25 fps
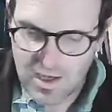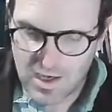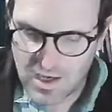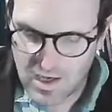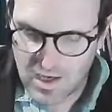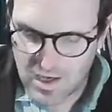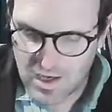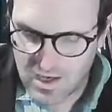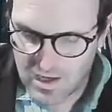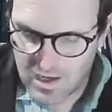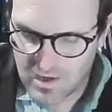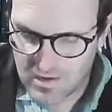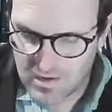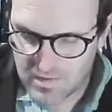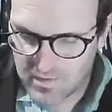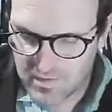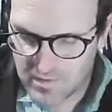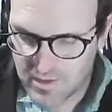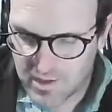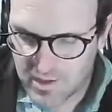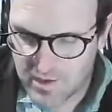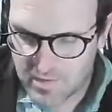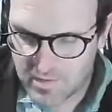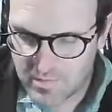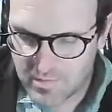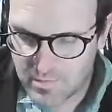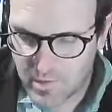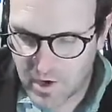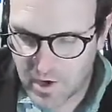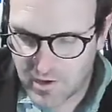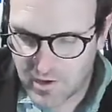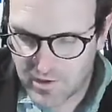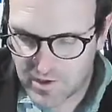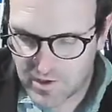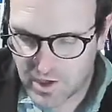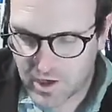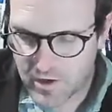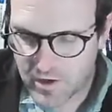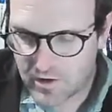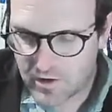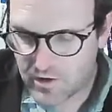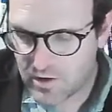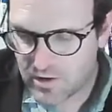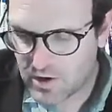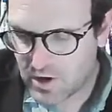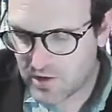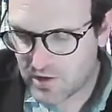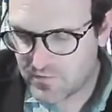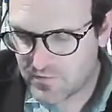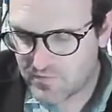the daughter
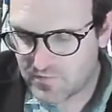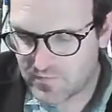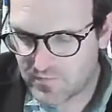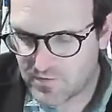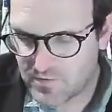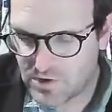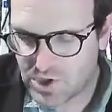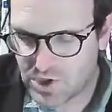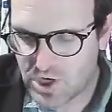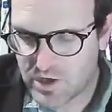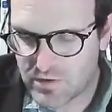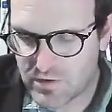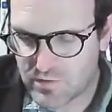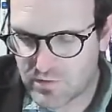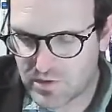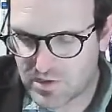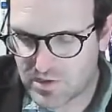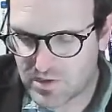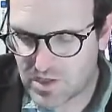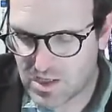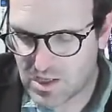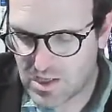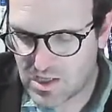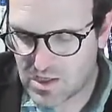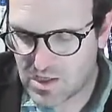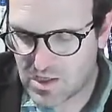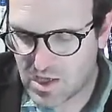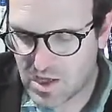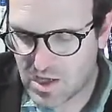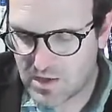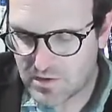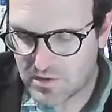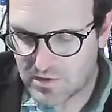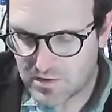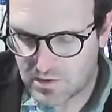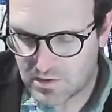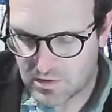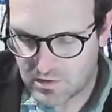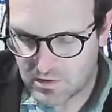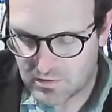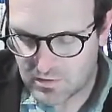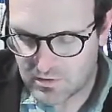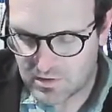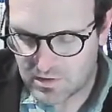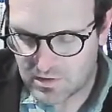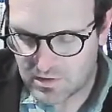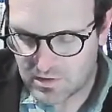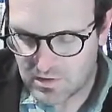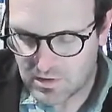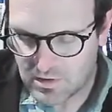of generous King
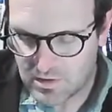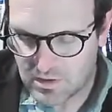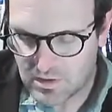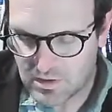Alcinous.